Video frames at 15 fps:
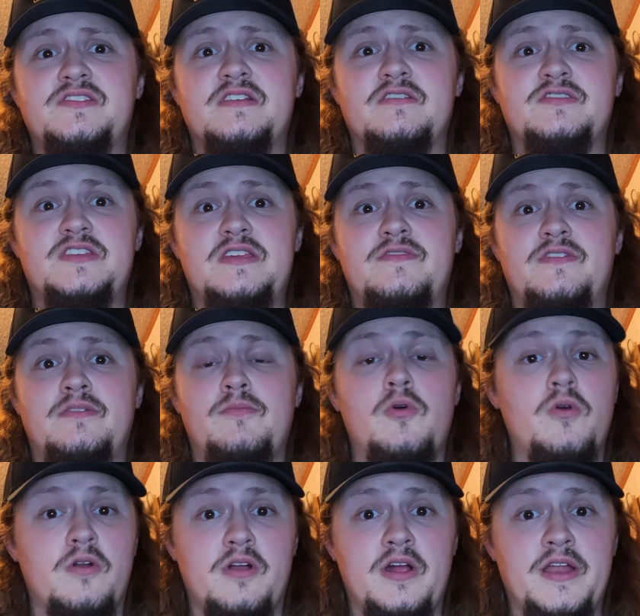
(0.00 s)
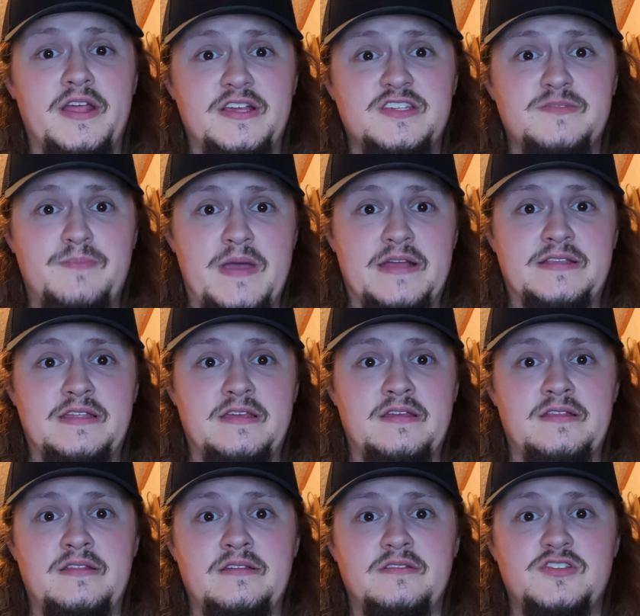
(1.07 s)
there's even more
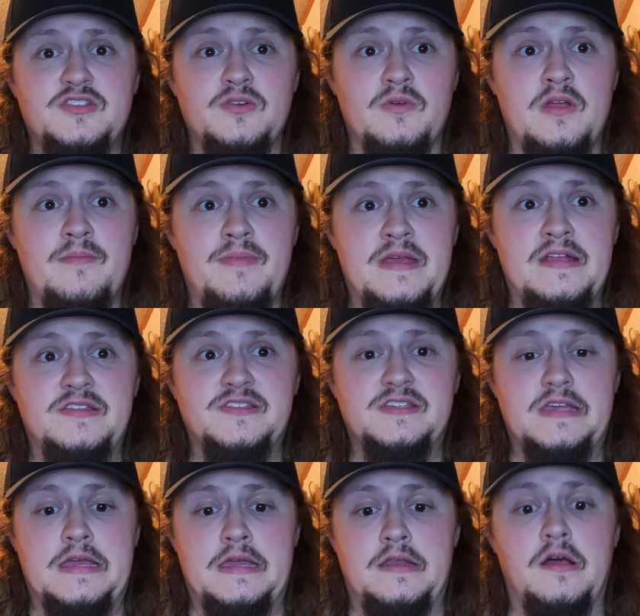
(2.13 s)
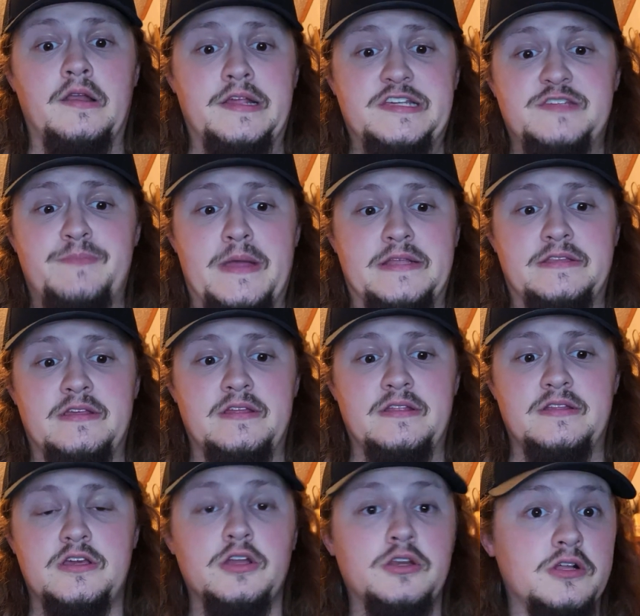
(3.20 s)
unexpected story beats and
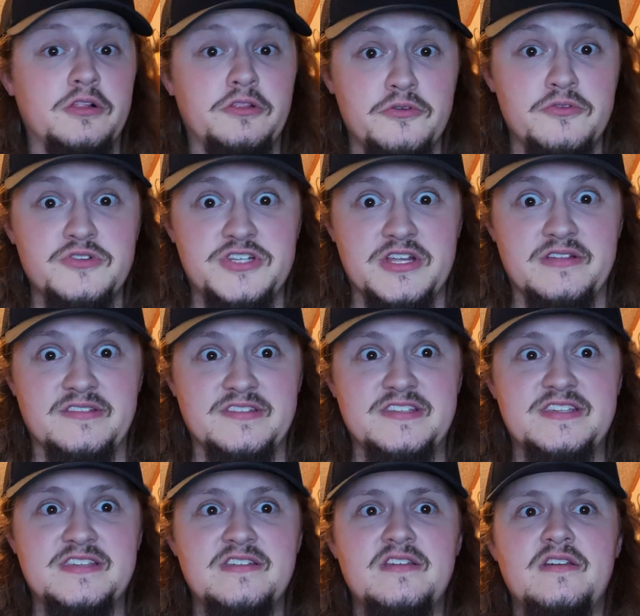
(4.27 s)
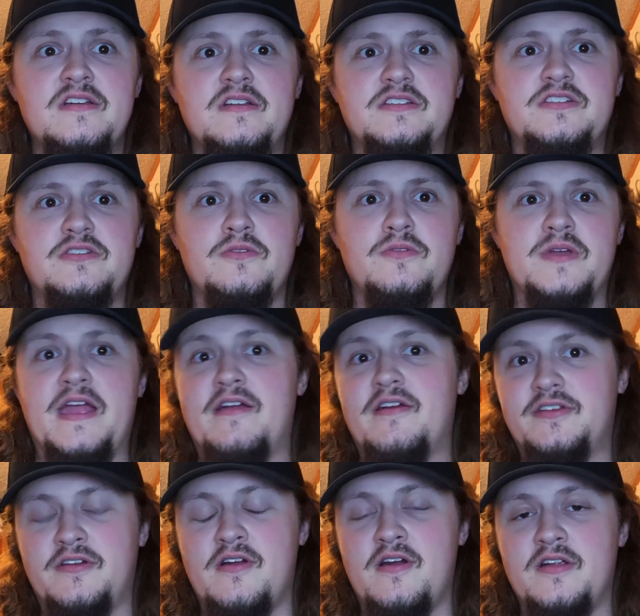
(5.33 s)
unexpected conclusions to
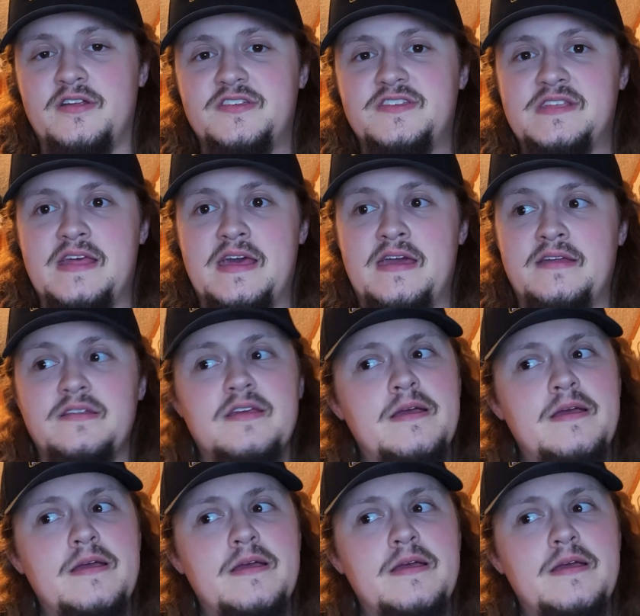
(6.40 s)
character arcs that